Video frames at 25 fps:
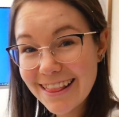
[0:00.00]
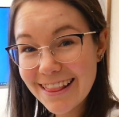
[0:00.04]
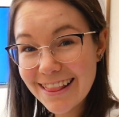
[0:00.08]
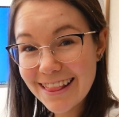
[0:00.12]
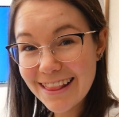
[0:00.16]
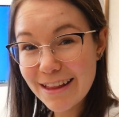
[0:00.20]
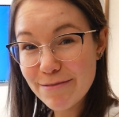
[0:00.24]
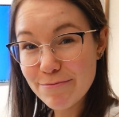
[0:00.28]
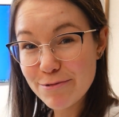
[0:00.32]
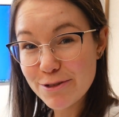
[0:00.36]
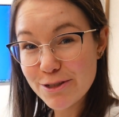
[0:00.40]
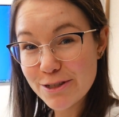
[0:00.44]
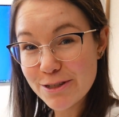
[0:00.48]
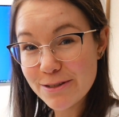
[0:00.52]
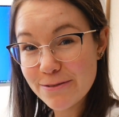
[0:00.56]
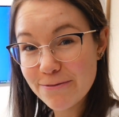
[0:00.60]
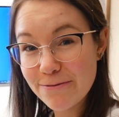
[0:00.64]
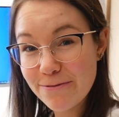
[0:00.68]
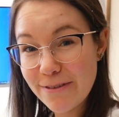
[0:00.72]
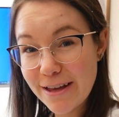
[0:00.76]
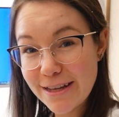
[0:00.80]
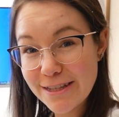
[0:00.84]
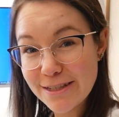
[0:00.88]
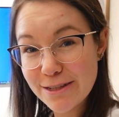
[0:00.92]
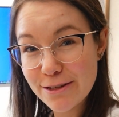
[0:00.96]
Let me just
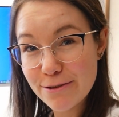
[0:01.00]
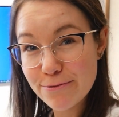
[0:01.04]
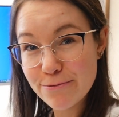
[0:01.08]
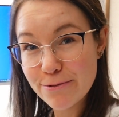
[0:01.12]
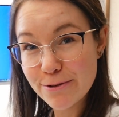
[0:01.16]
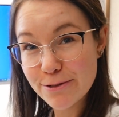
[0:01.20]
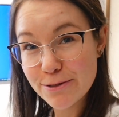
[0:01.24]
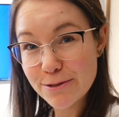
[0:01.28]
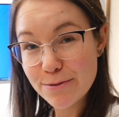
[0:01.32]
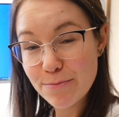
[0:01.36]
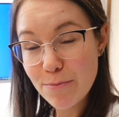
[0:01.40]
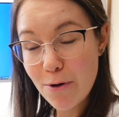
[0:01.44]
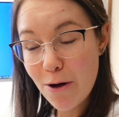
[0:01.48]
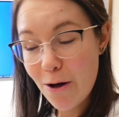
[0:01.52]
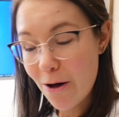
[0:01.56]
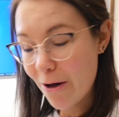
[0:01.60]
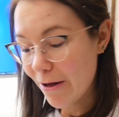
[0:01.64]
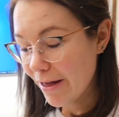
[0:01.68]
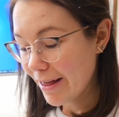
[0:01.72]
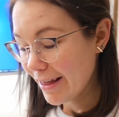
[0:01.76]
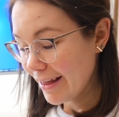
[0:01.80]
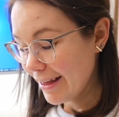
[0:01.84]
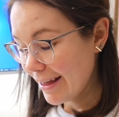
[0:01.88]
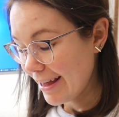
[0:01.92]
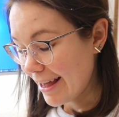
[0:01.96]
face you once more.
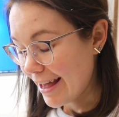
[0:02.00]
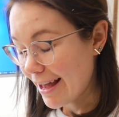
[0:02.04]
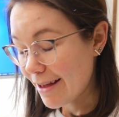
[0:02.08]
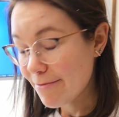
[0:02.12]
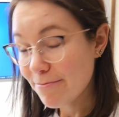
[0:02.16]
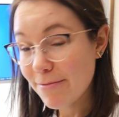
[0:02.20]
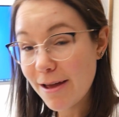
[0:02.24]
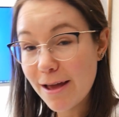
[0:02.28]
And